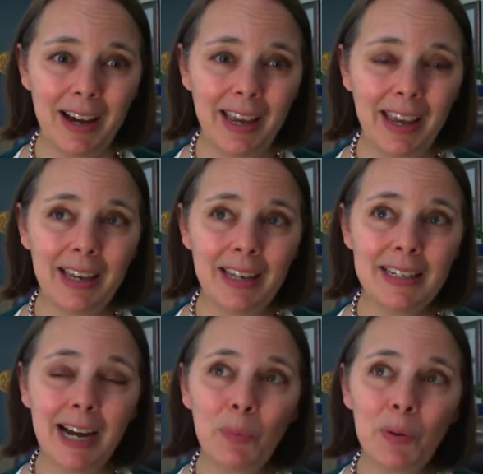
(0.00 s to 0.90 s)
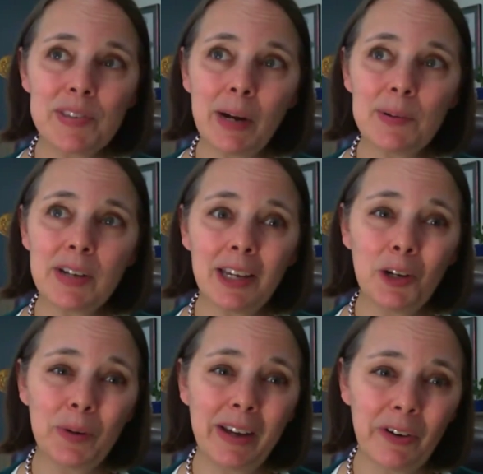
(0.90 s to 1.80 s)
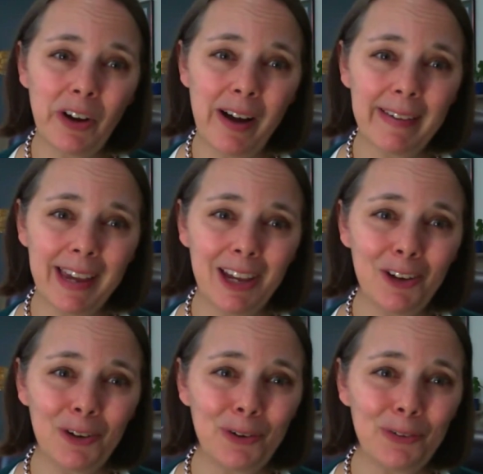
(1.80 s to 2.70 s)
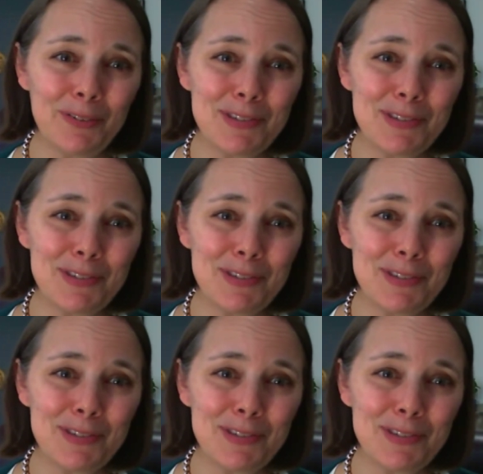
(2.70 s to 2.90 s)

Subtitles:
And I will say, I was talking to another colleague who